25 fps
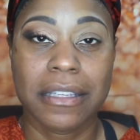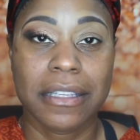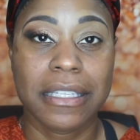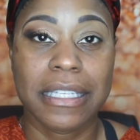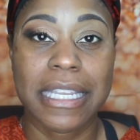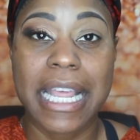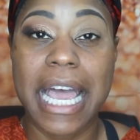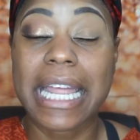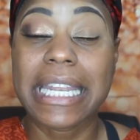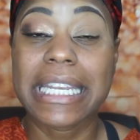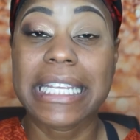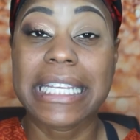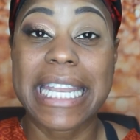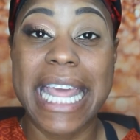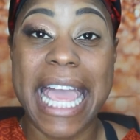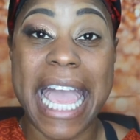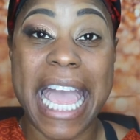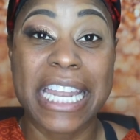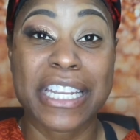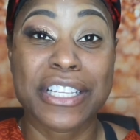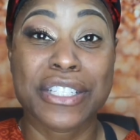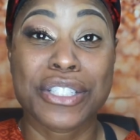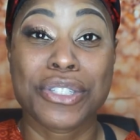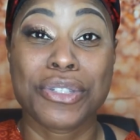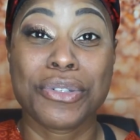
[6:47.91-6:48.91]
not in
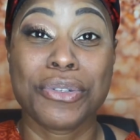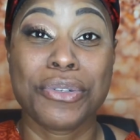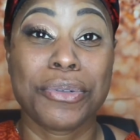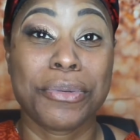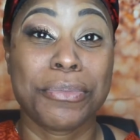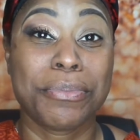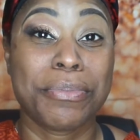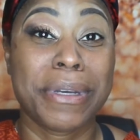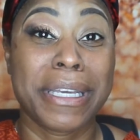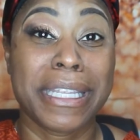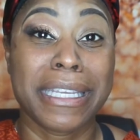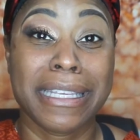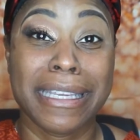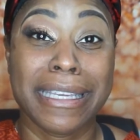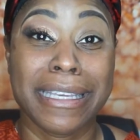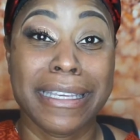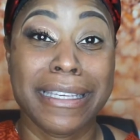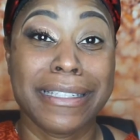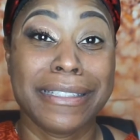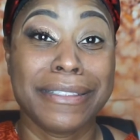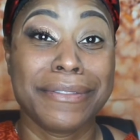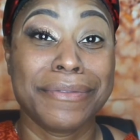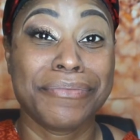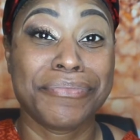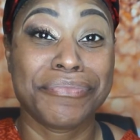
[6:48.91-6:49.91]
attitude, but
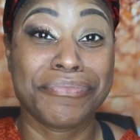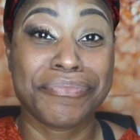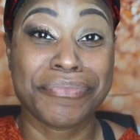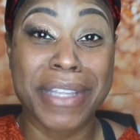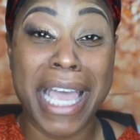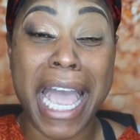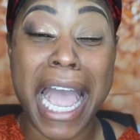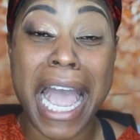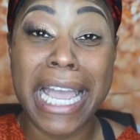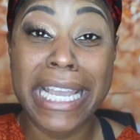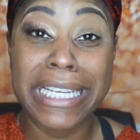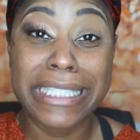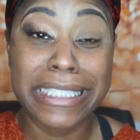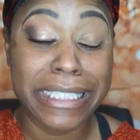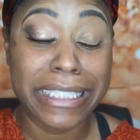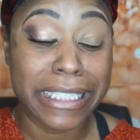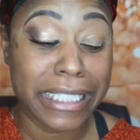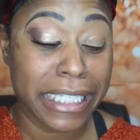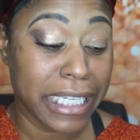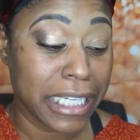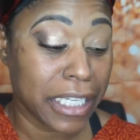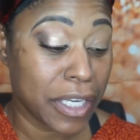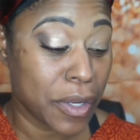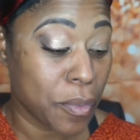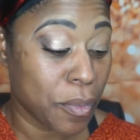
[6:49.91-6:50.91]
in
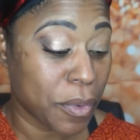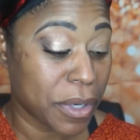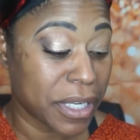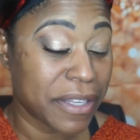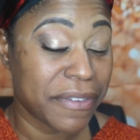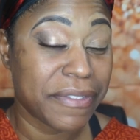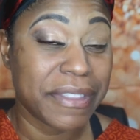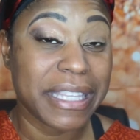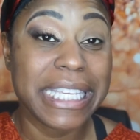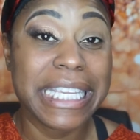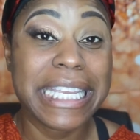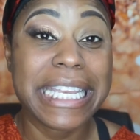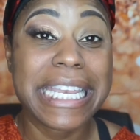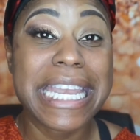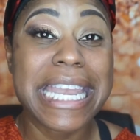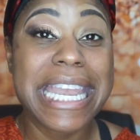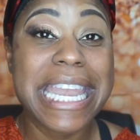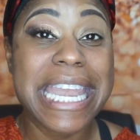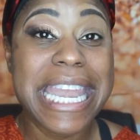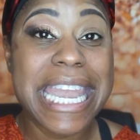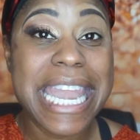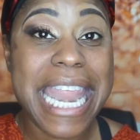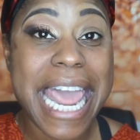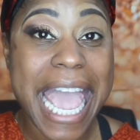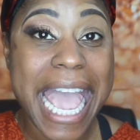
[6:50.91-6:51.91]
hygiene, one of the
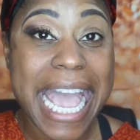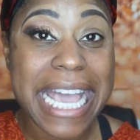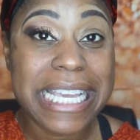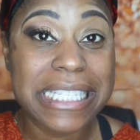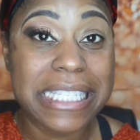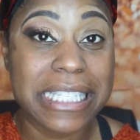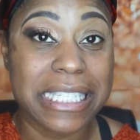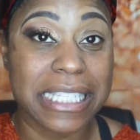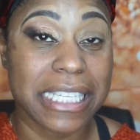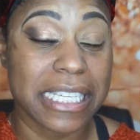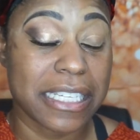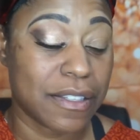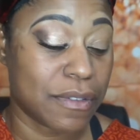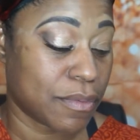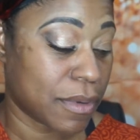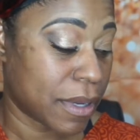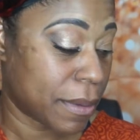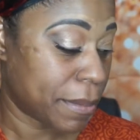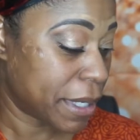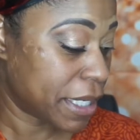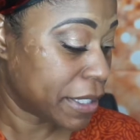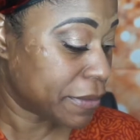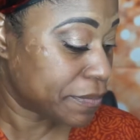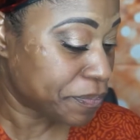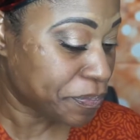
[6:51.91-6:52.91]
nastiest
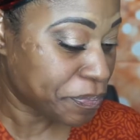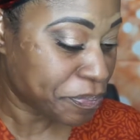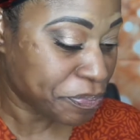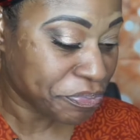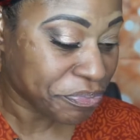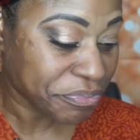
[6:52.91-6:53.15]
women